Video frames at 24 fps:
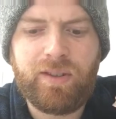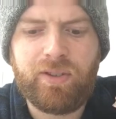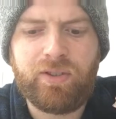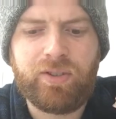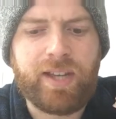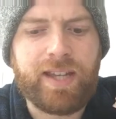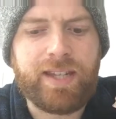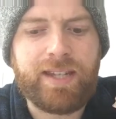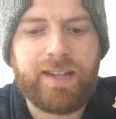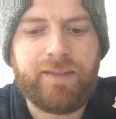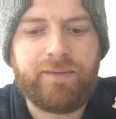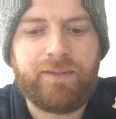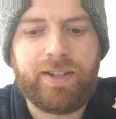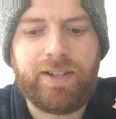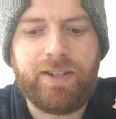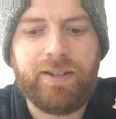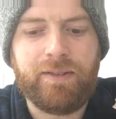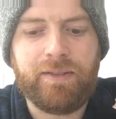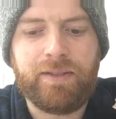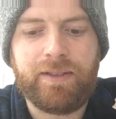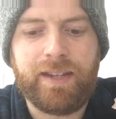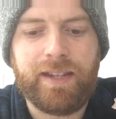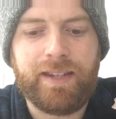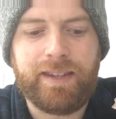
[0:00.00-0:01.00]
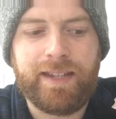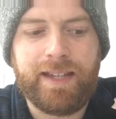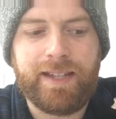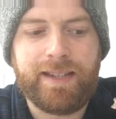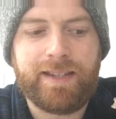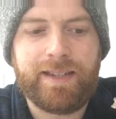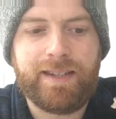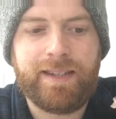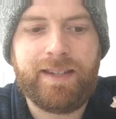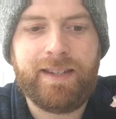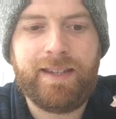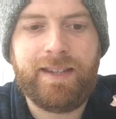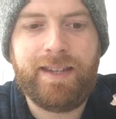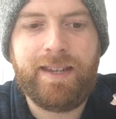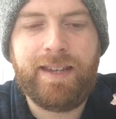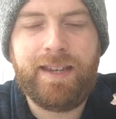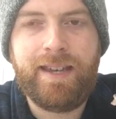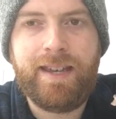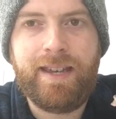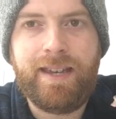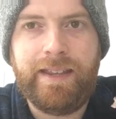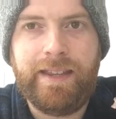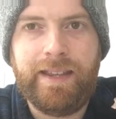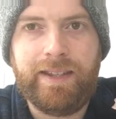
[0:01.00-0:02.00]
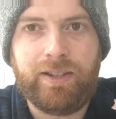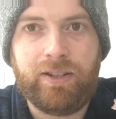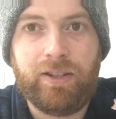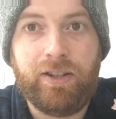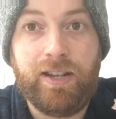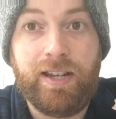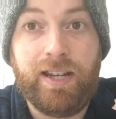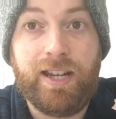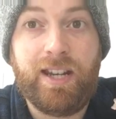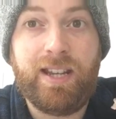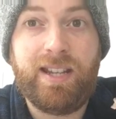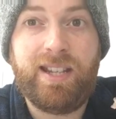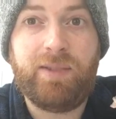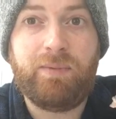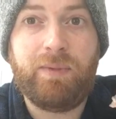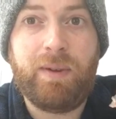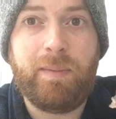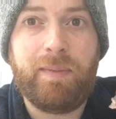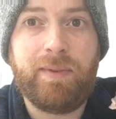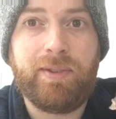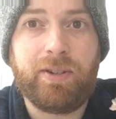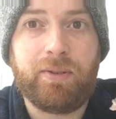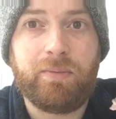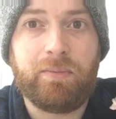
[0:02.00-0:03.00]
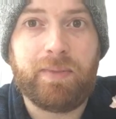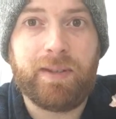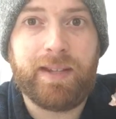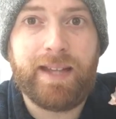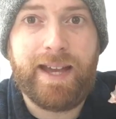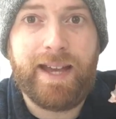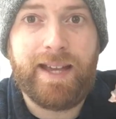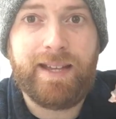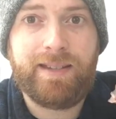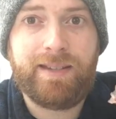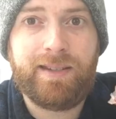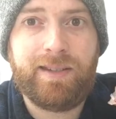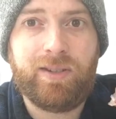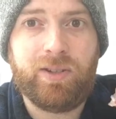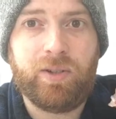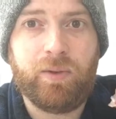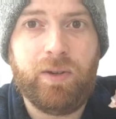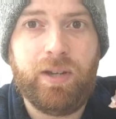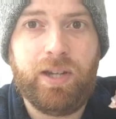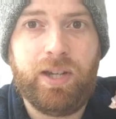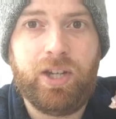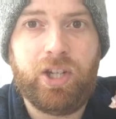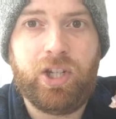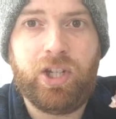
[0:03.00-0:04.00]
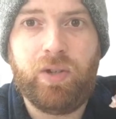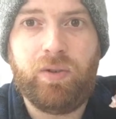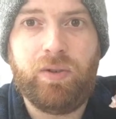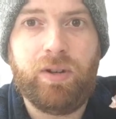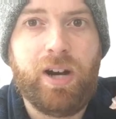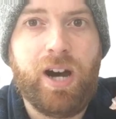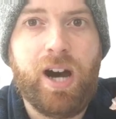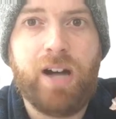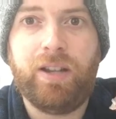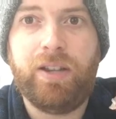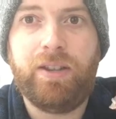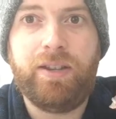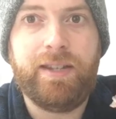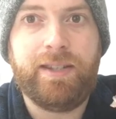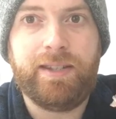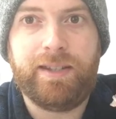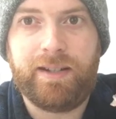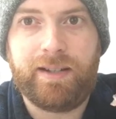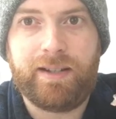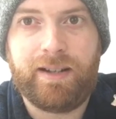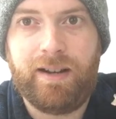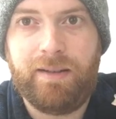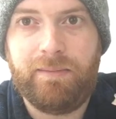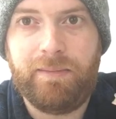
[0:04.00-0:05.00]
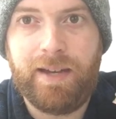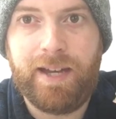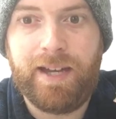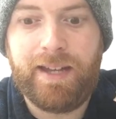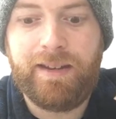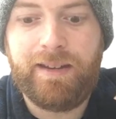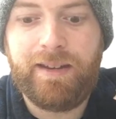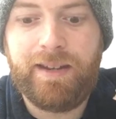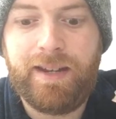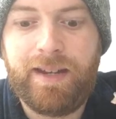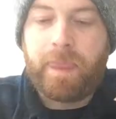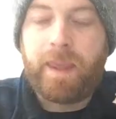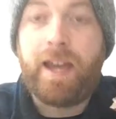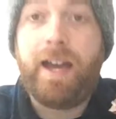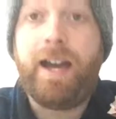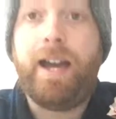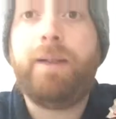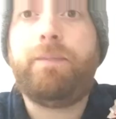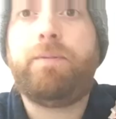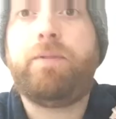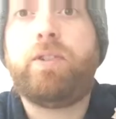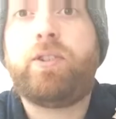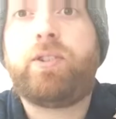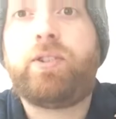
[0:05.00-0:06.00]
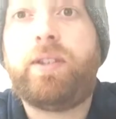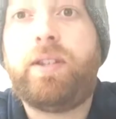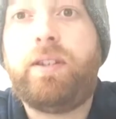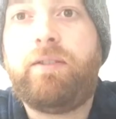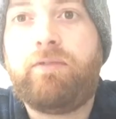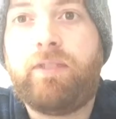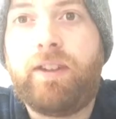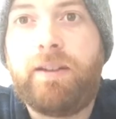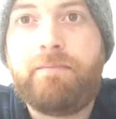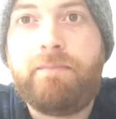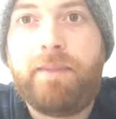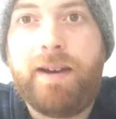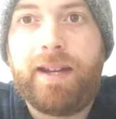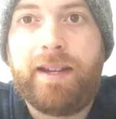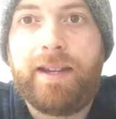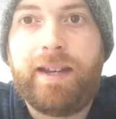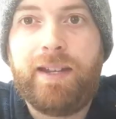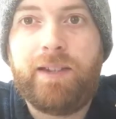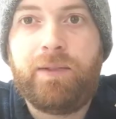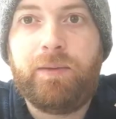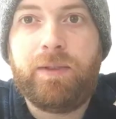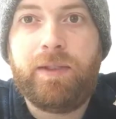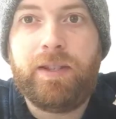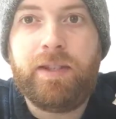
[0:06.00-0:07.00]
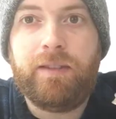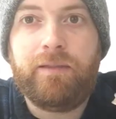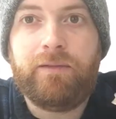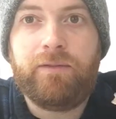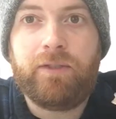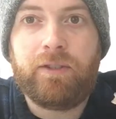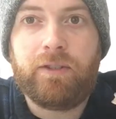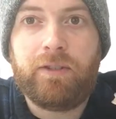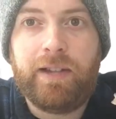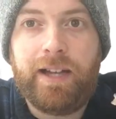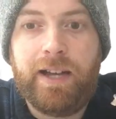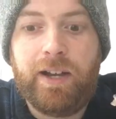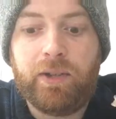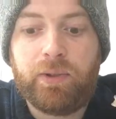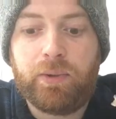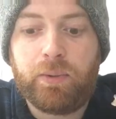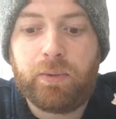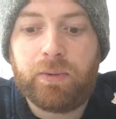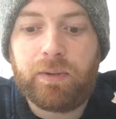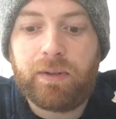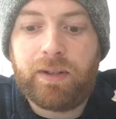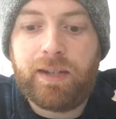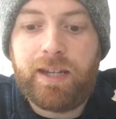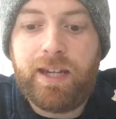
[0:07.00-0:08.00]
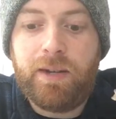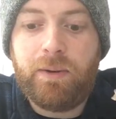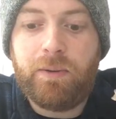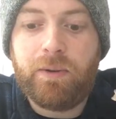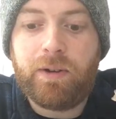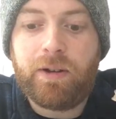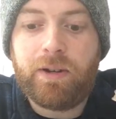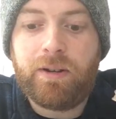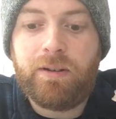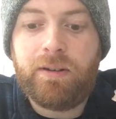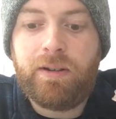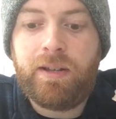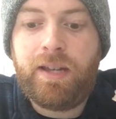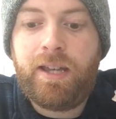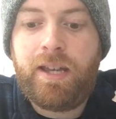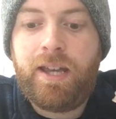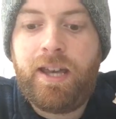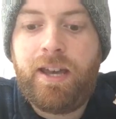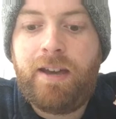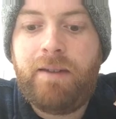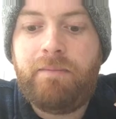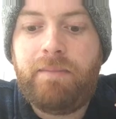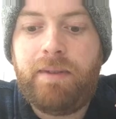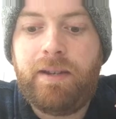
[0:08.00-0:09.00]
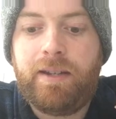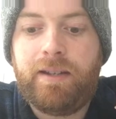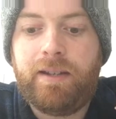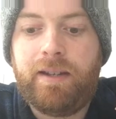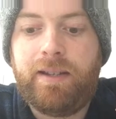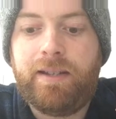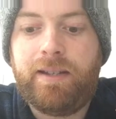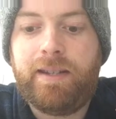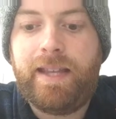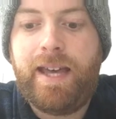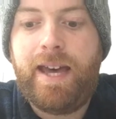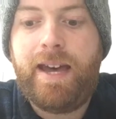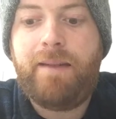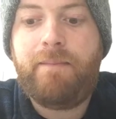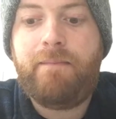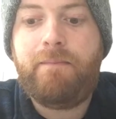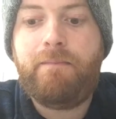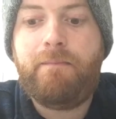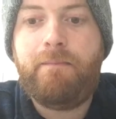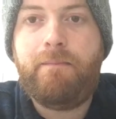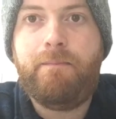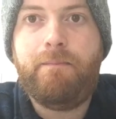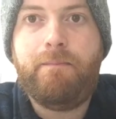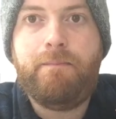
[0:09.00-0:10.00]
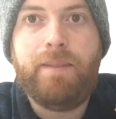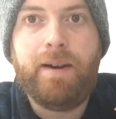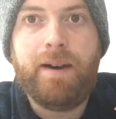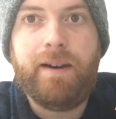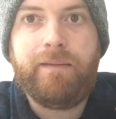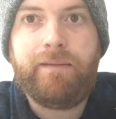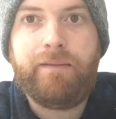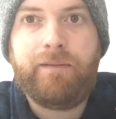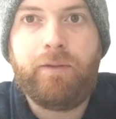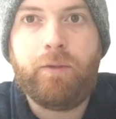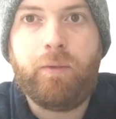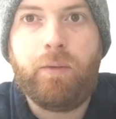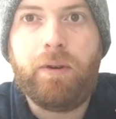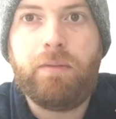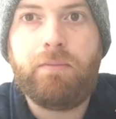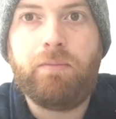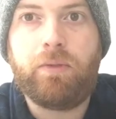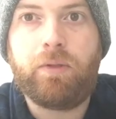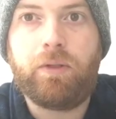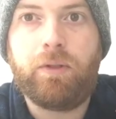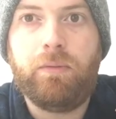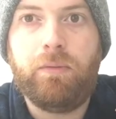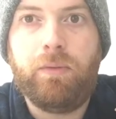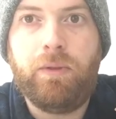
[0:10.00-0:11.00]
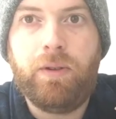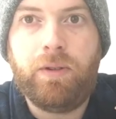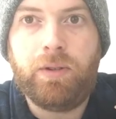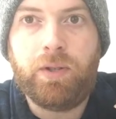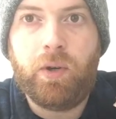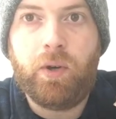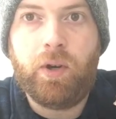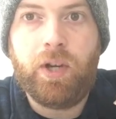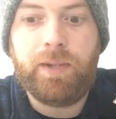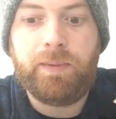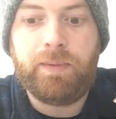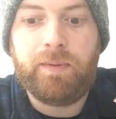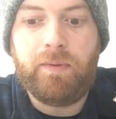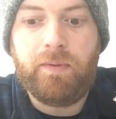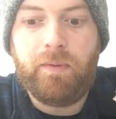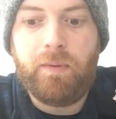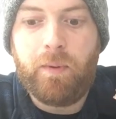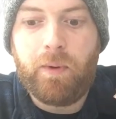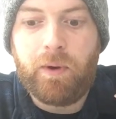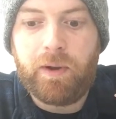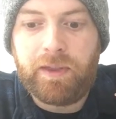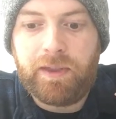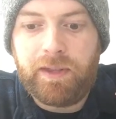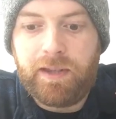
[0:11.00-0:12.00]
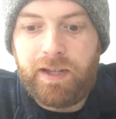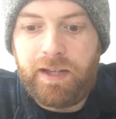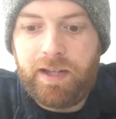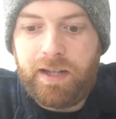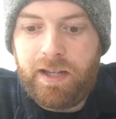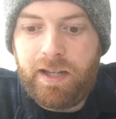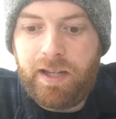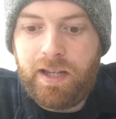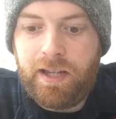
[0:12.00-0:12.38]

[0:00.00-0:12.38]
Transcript: So I definitely don't think that's good. And none of his weapons are blast, so he can shoot all of these into combat. I personally run my knights with the Infernal Household keyword, because that buff for 1 mortal wound has always been worth it.